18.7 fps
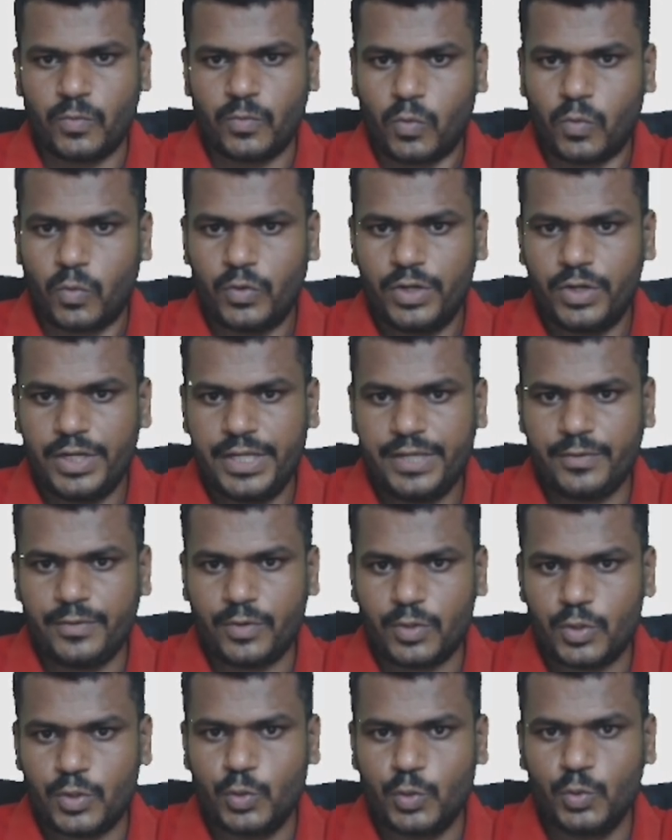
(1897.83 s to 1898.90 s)
Only
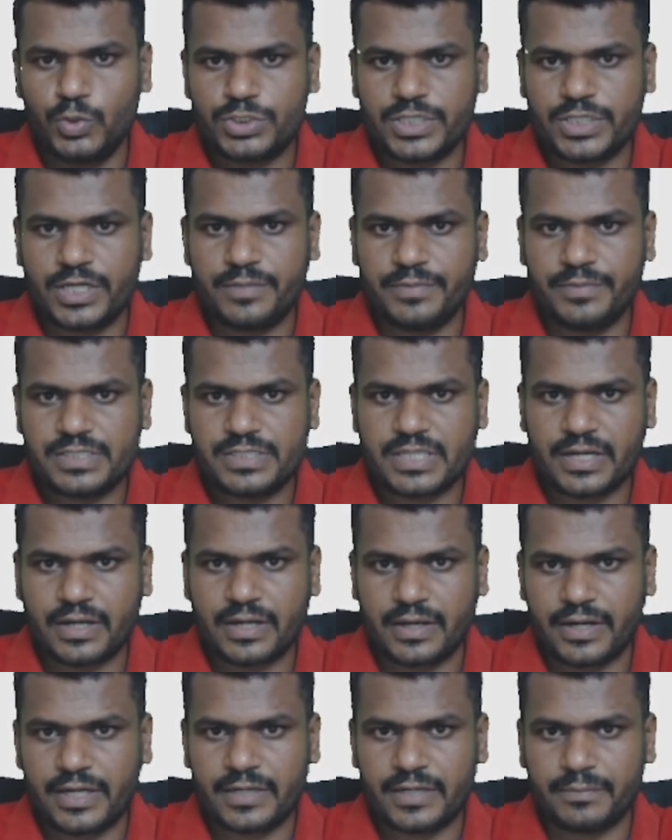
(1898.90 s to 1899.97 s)
two statements are
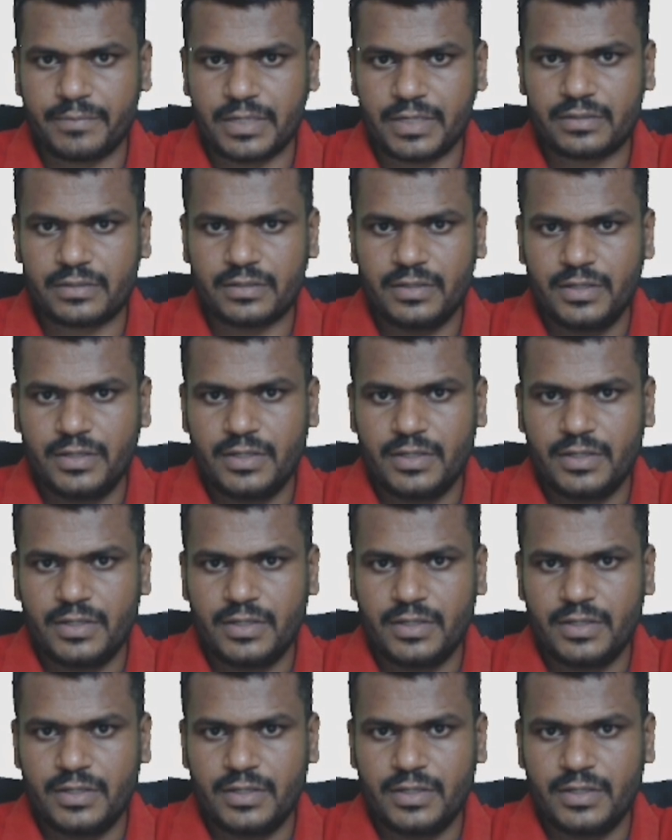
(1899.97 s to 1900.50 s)
correct, but